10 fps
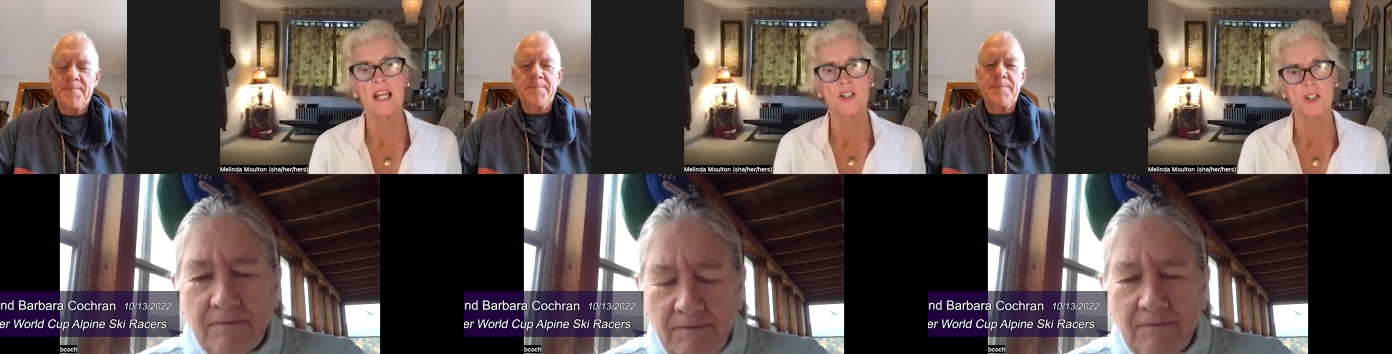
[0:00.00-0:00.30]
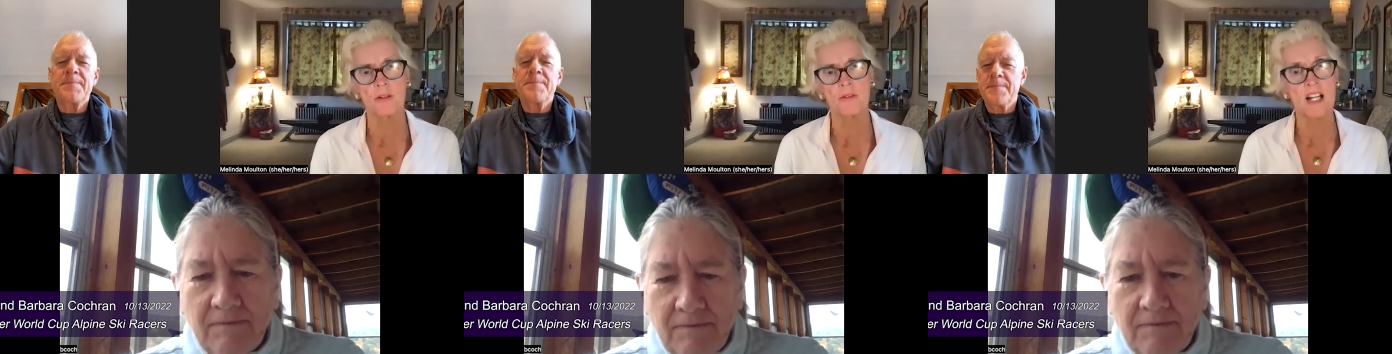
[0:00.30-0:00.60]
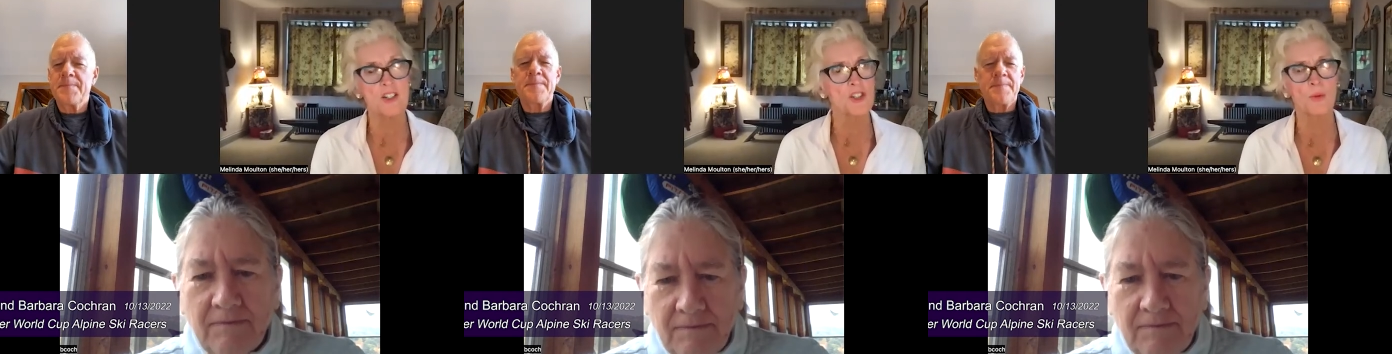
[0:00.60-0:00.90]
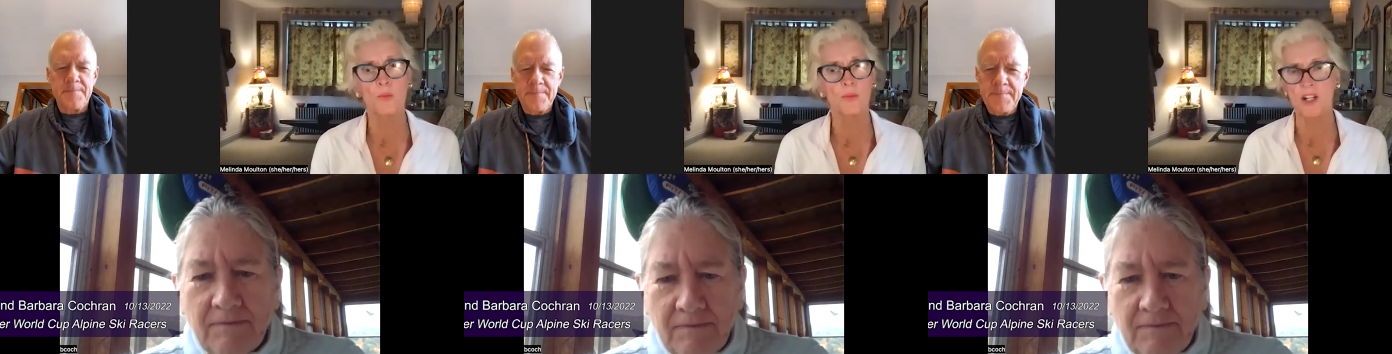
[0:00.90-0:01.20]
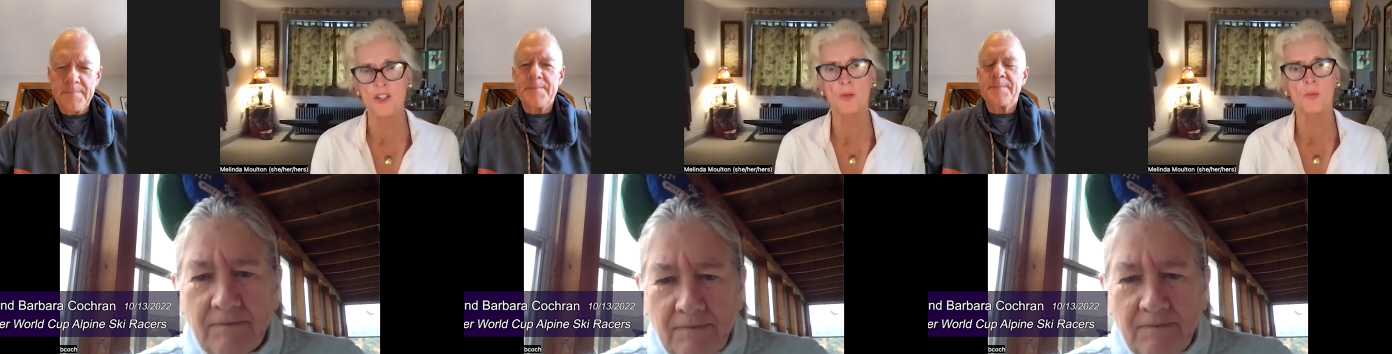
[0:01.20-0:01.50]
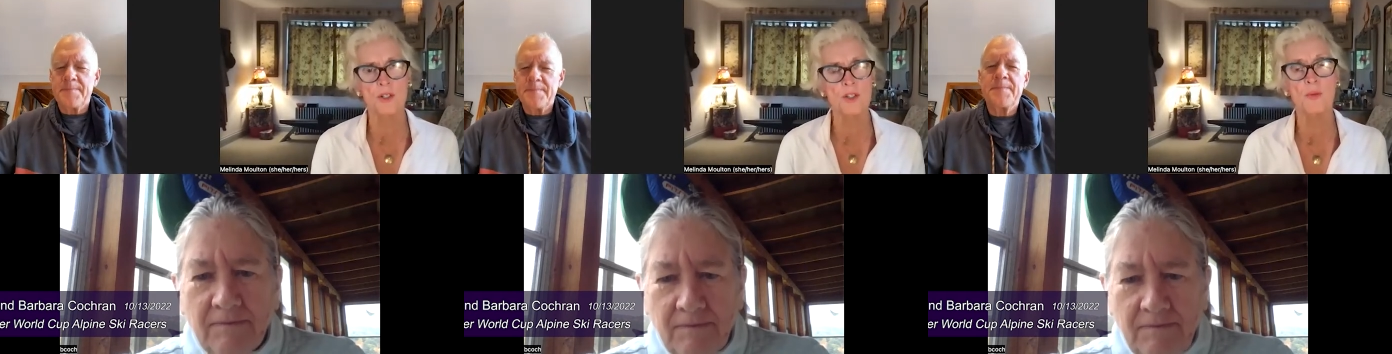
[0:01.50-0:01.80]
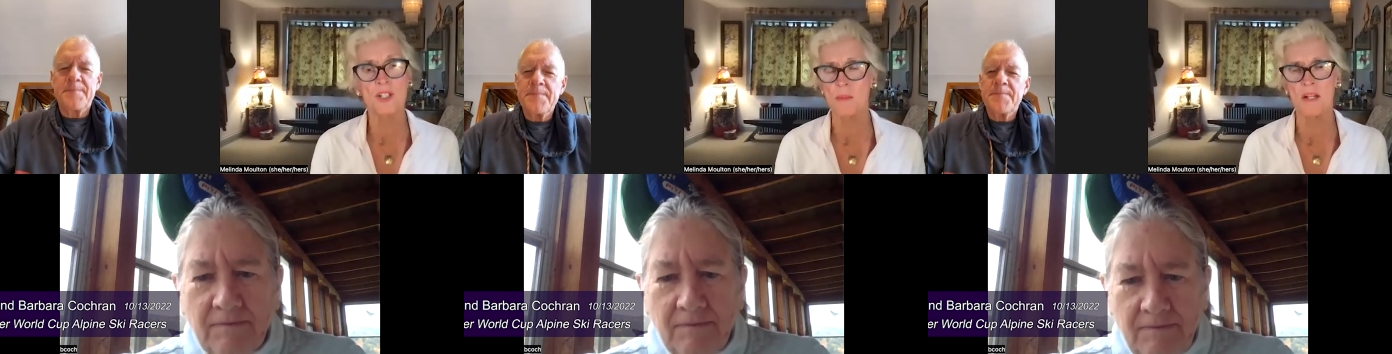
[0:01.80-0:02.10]
Speaker 1: nature. That's your that's your words of
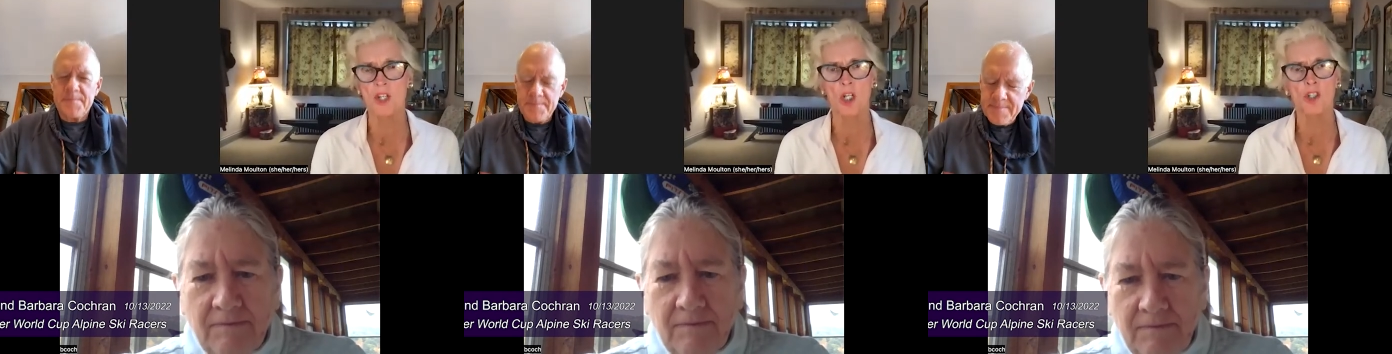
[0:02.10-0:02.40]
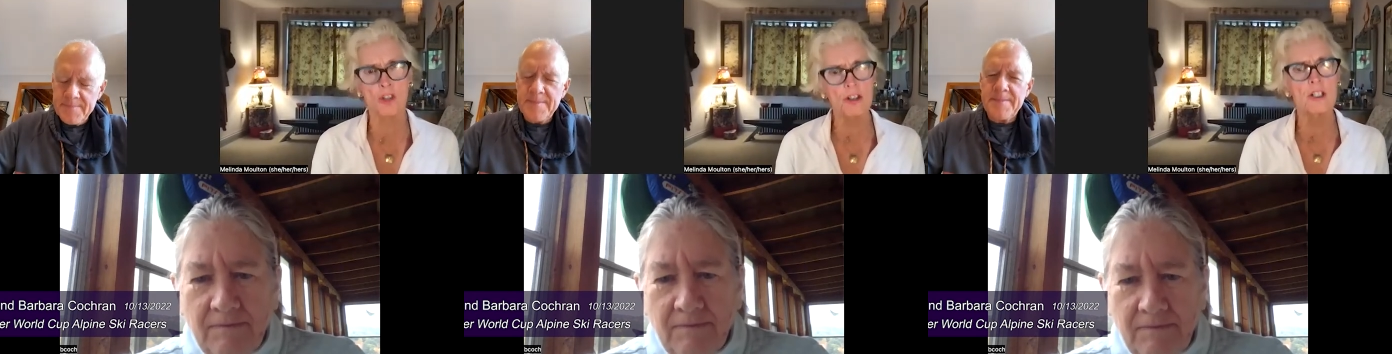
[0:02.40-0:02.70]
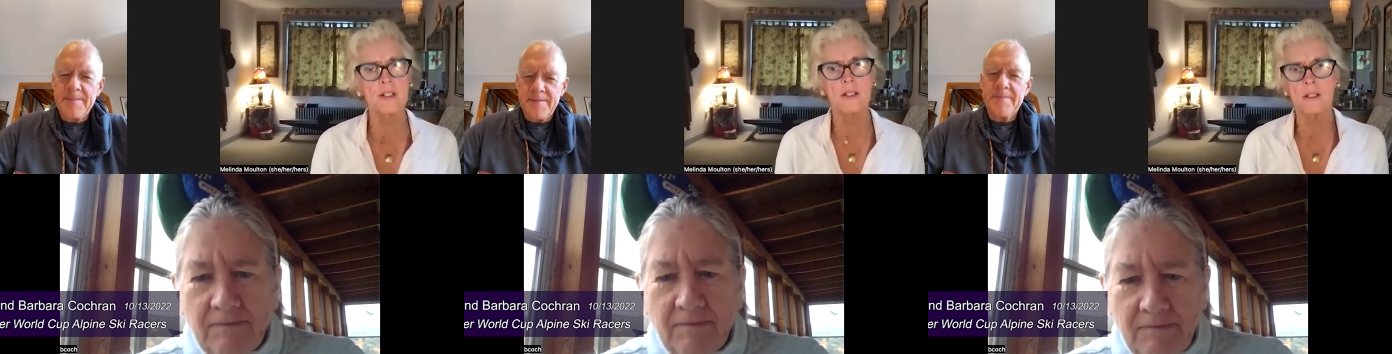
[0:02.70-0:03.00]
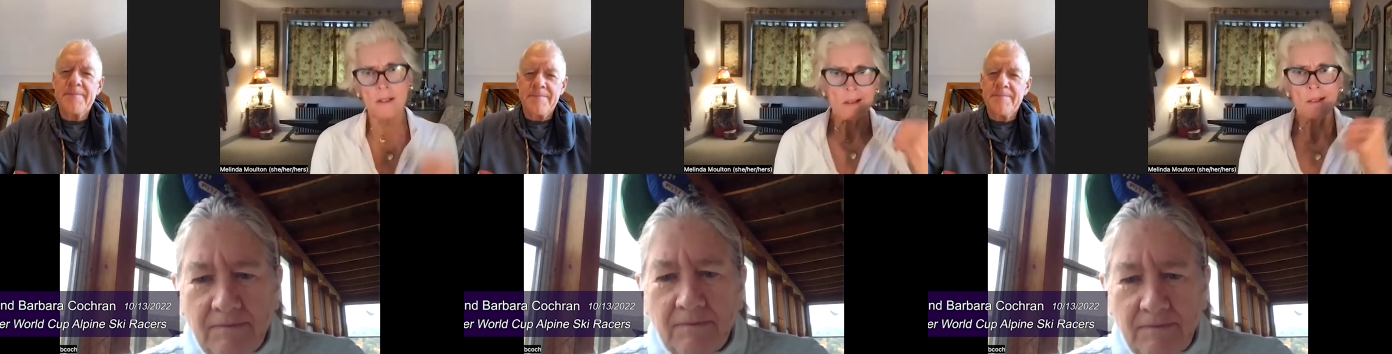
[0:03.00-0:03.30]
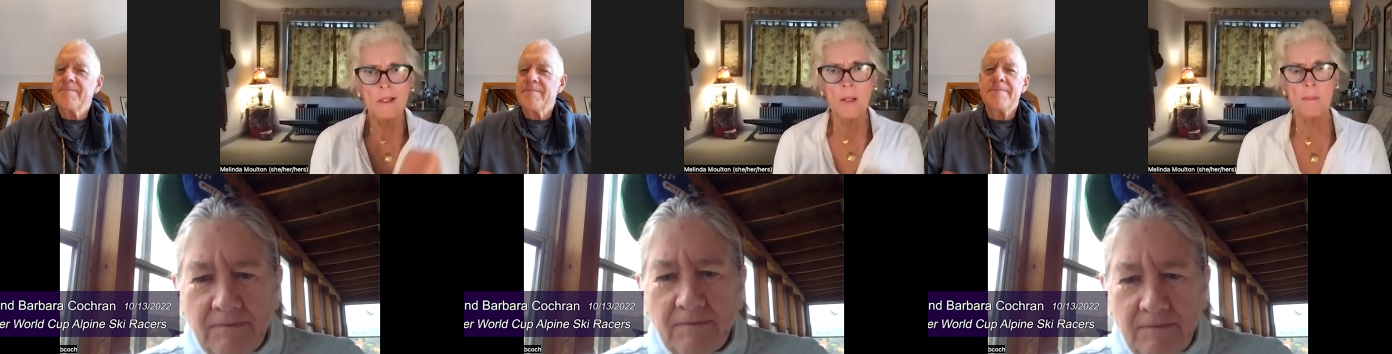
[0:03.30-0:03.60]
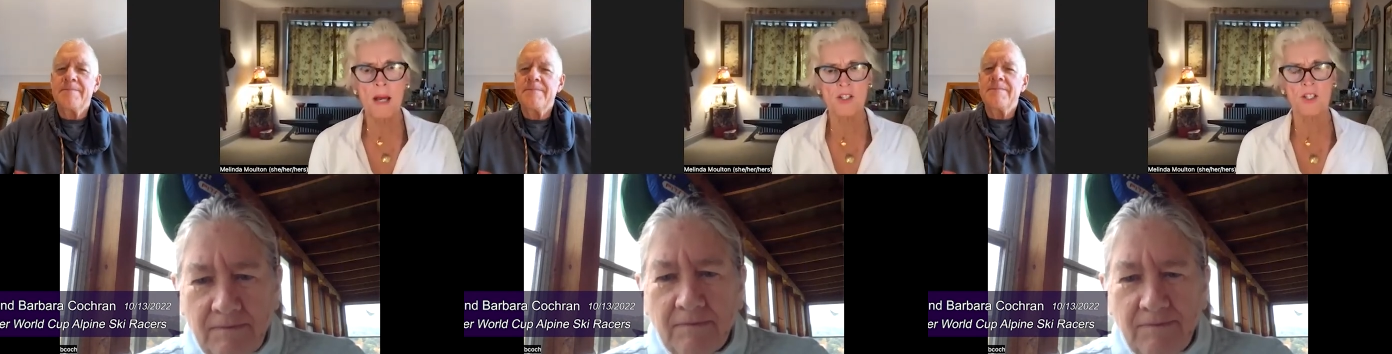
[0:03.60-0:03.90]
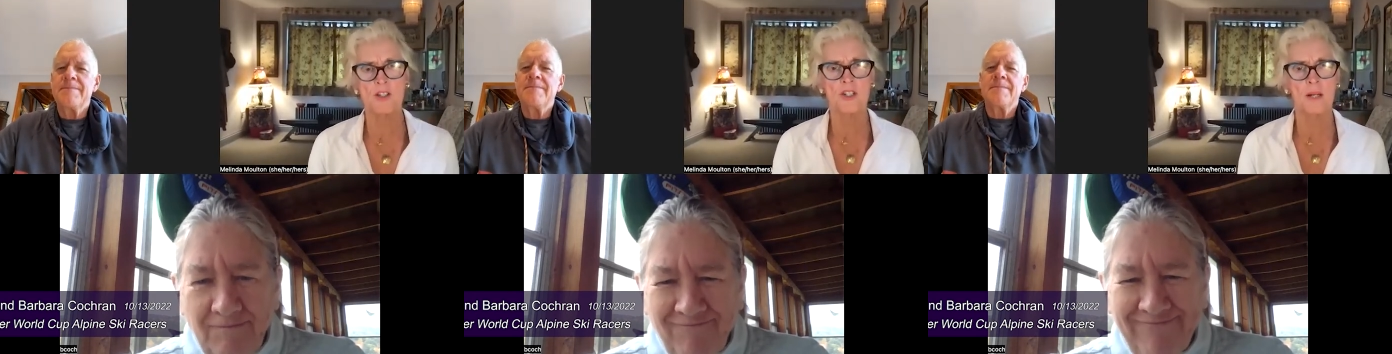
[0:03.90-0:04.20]
wisdom. That's a good message.